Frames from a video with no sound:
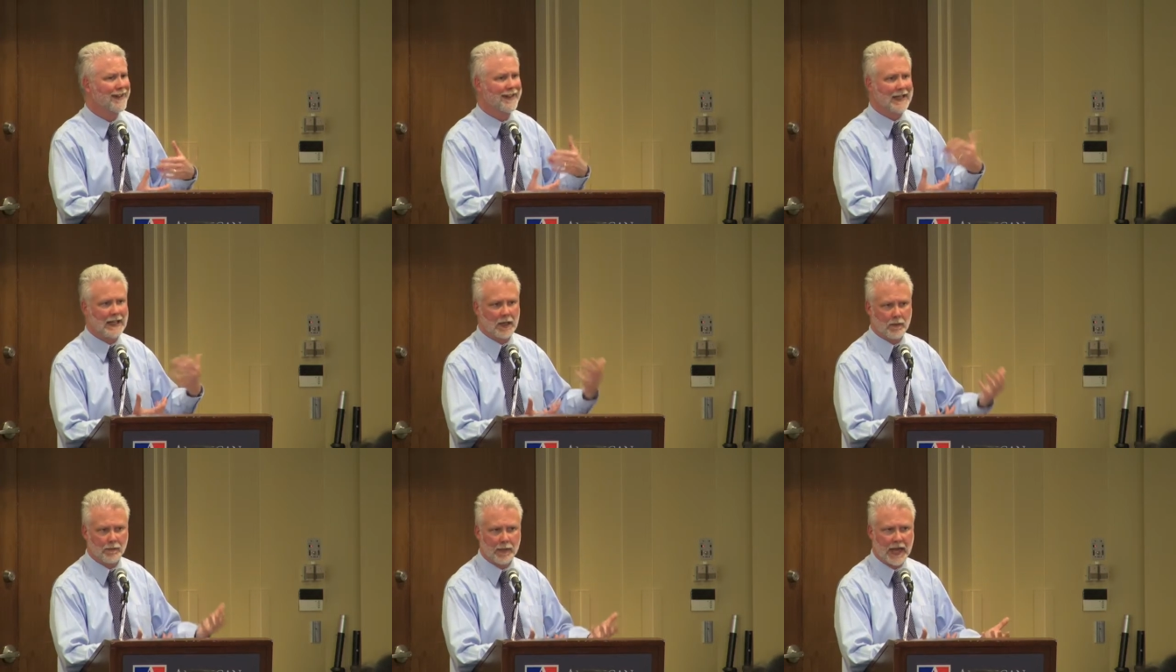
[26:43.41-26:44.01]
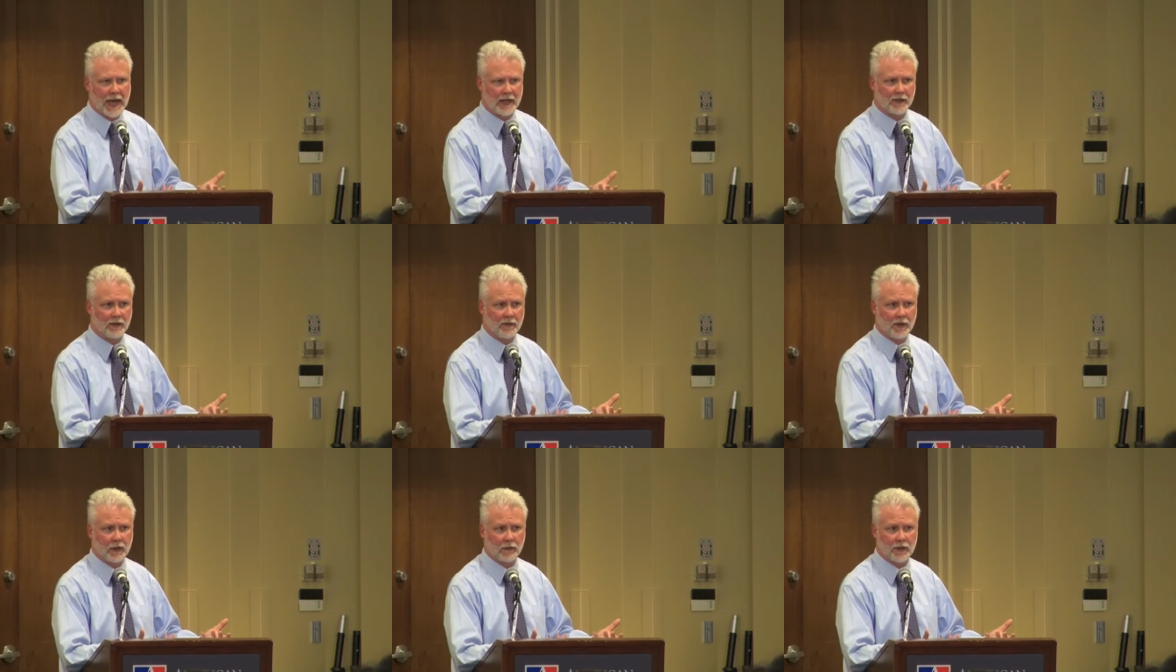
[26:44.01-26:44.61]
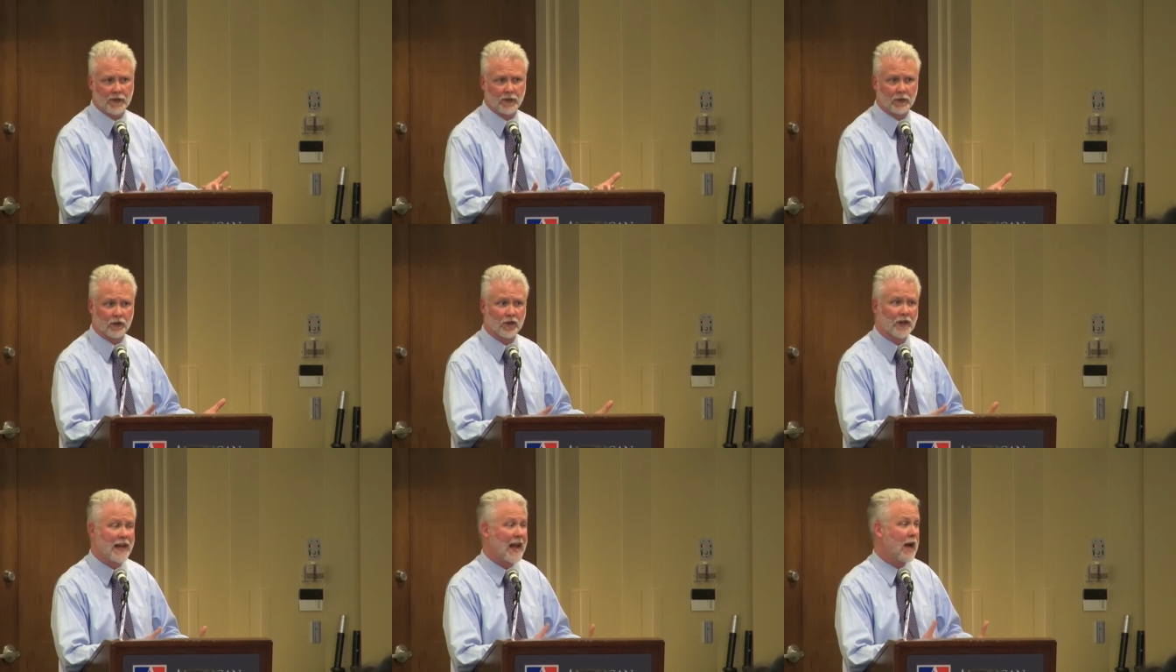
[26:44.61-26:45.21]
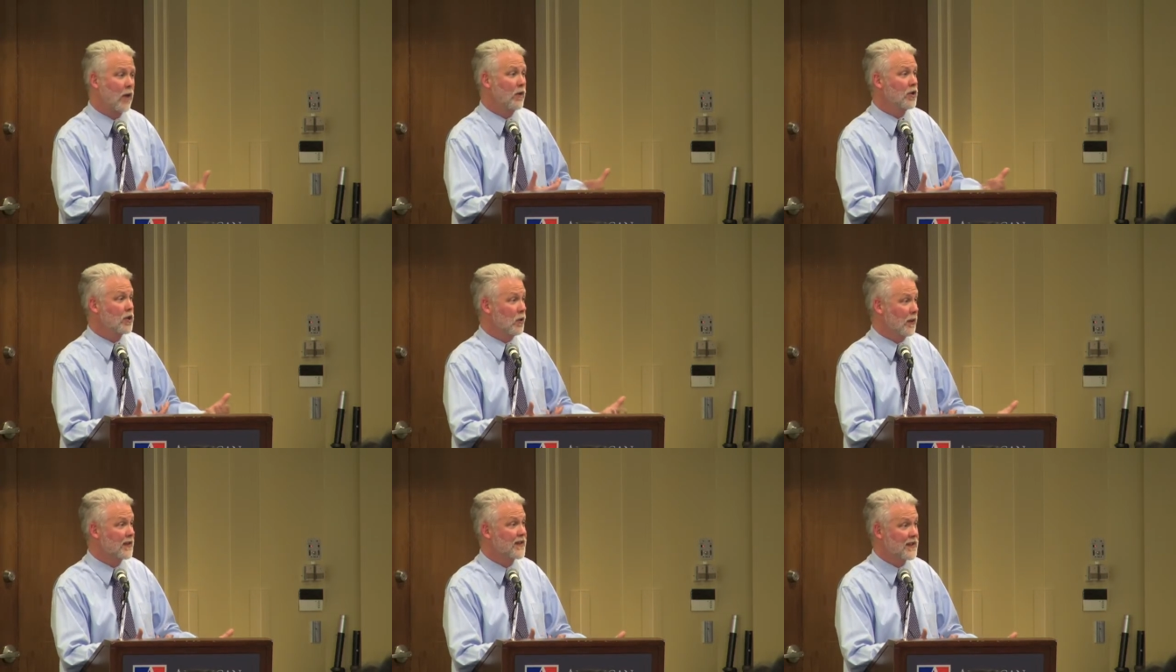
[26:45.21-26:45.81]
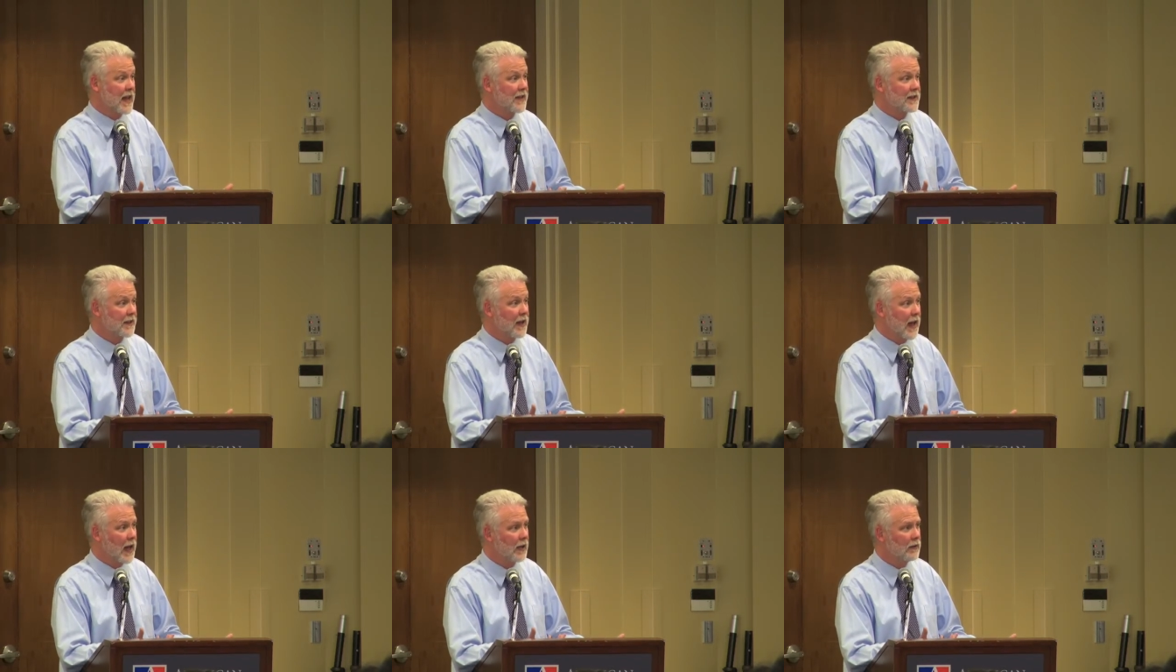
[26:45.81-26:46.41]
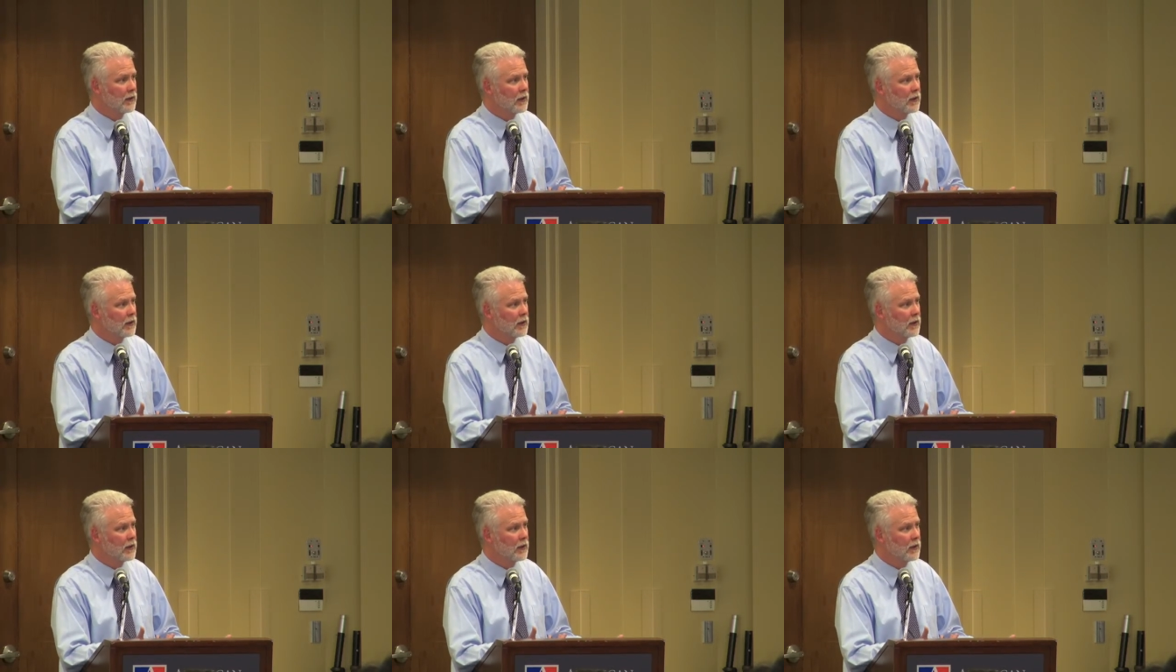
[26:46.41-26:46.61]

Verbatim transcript: the impact of their research and how would you assess that?